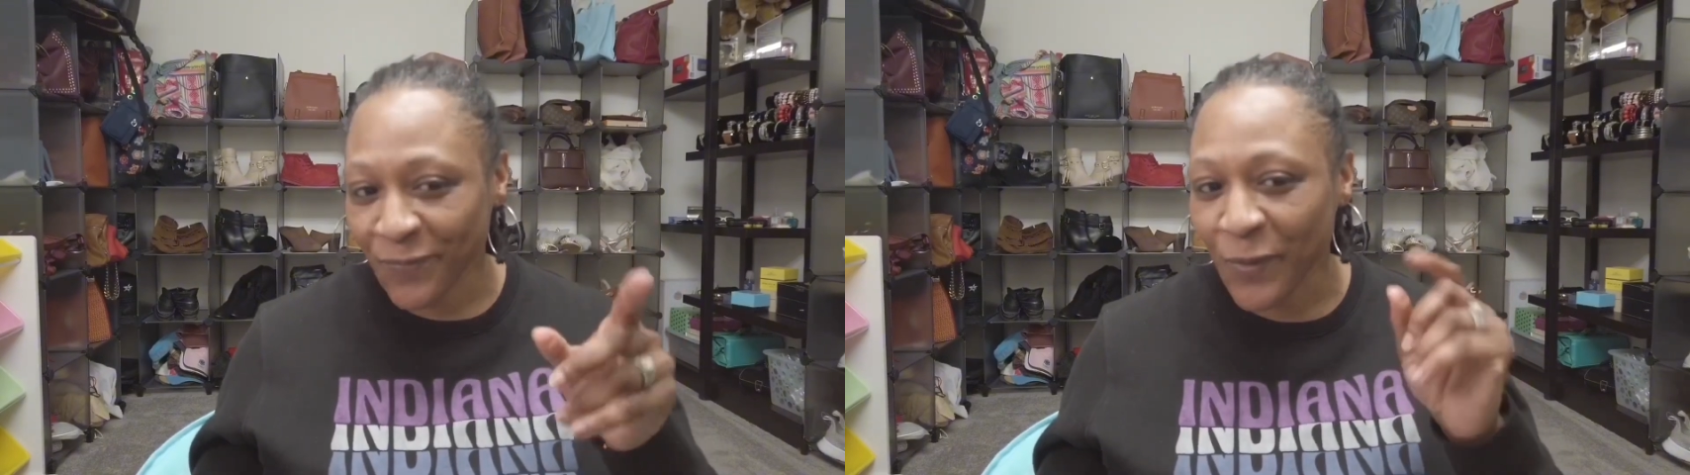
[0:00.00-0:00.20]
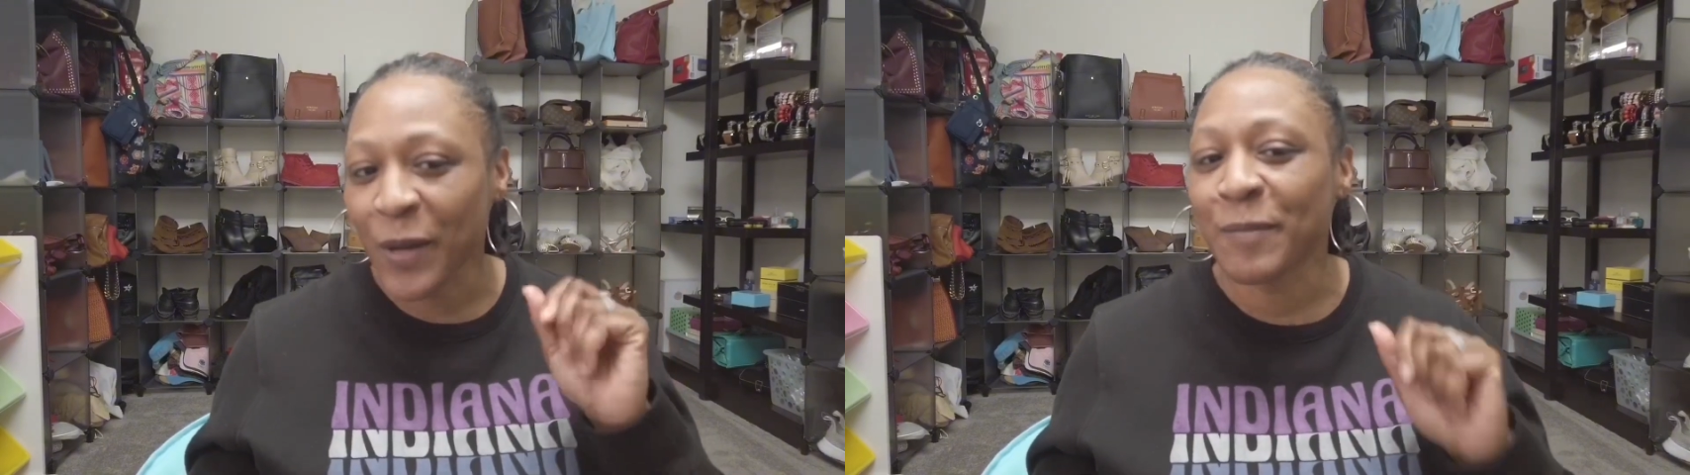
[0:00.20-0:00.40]

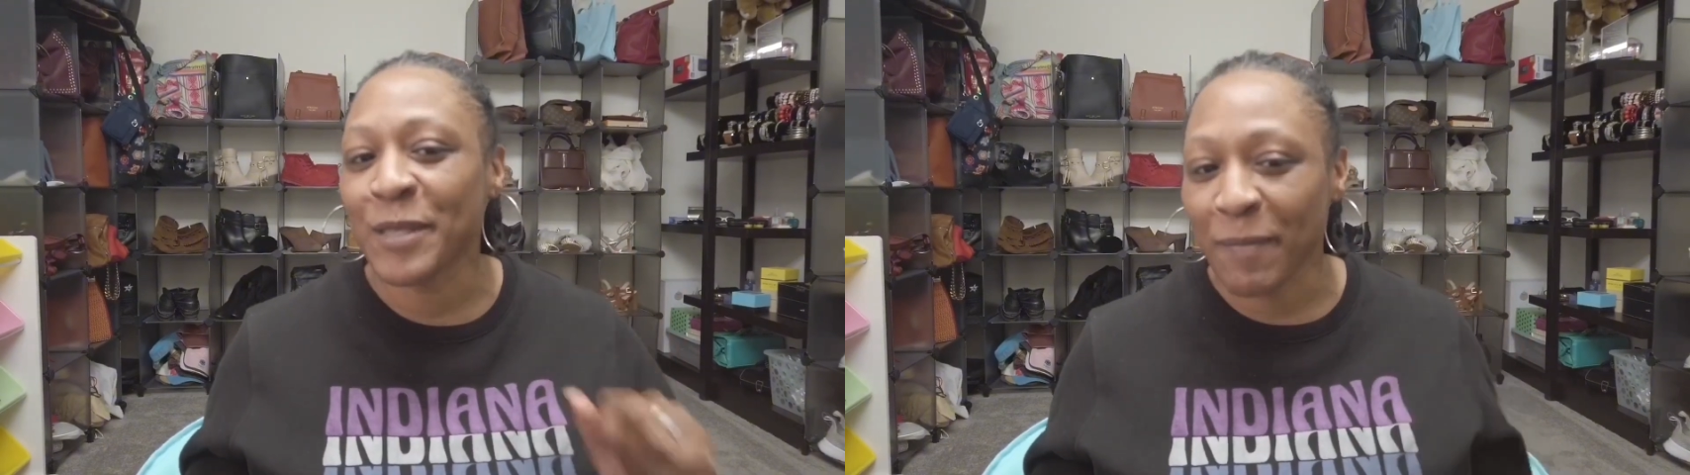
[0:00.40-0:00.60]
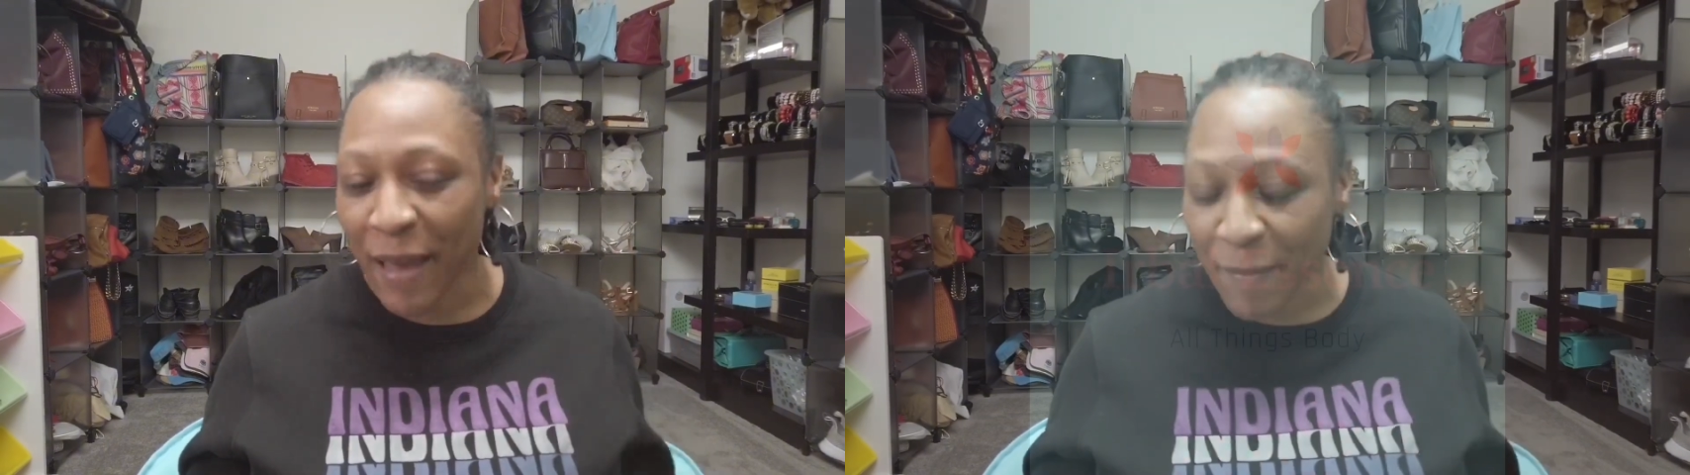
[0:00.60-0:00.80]
Welcome
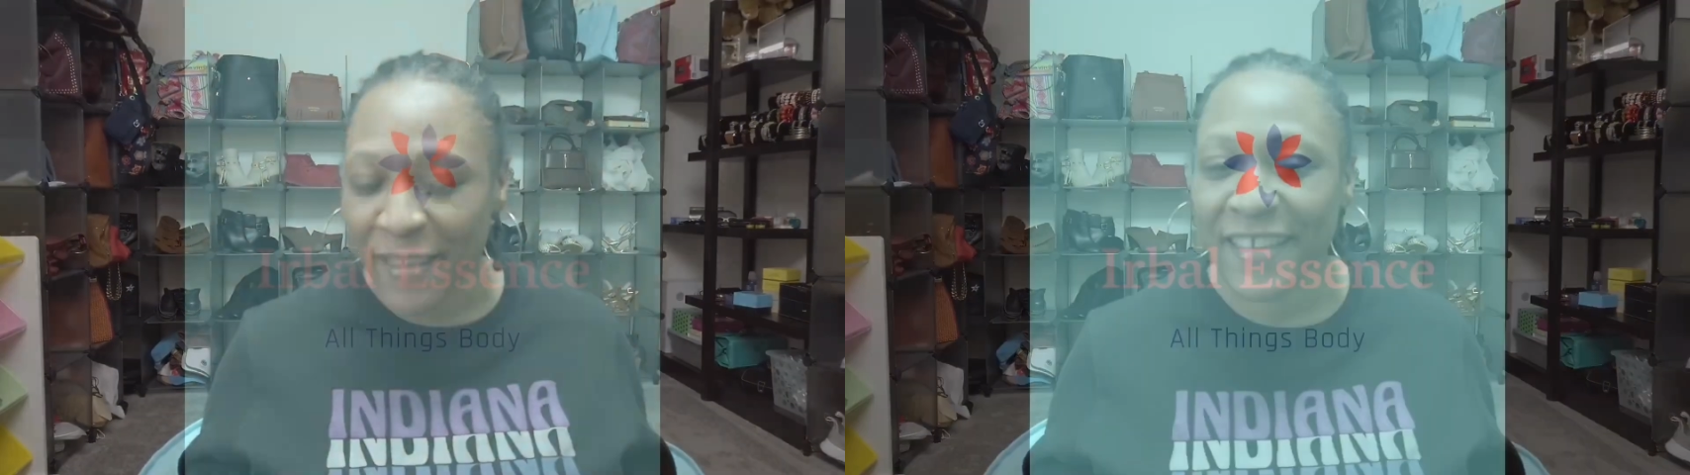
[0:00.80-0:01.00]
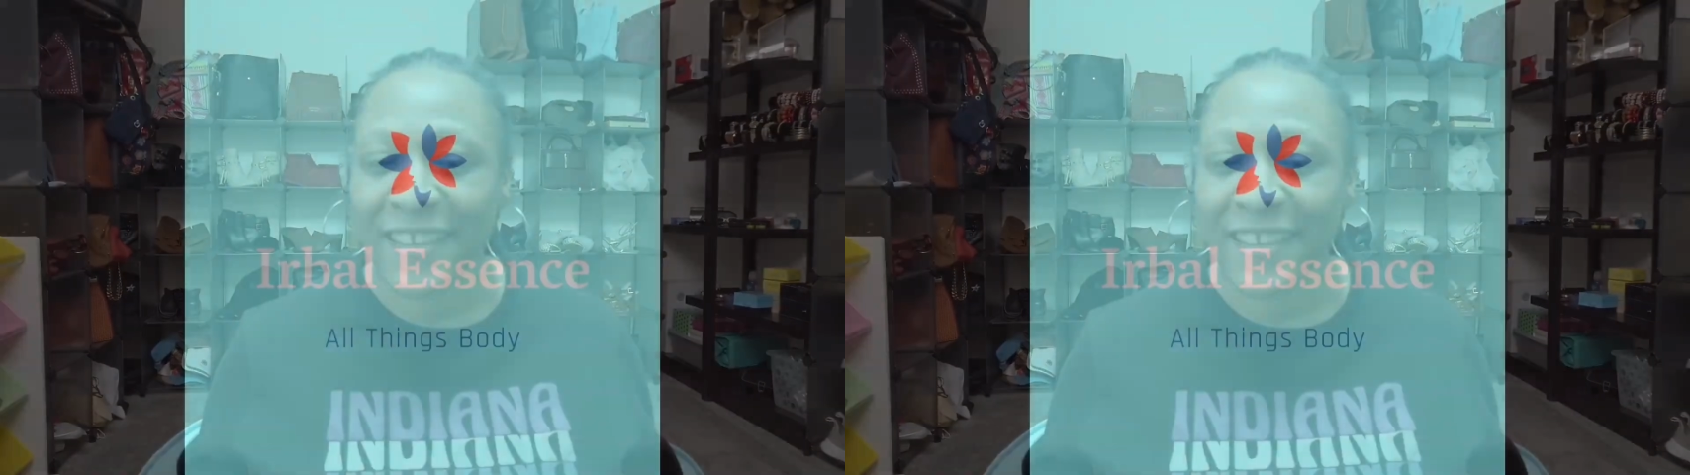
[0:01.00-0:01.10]
to my page.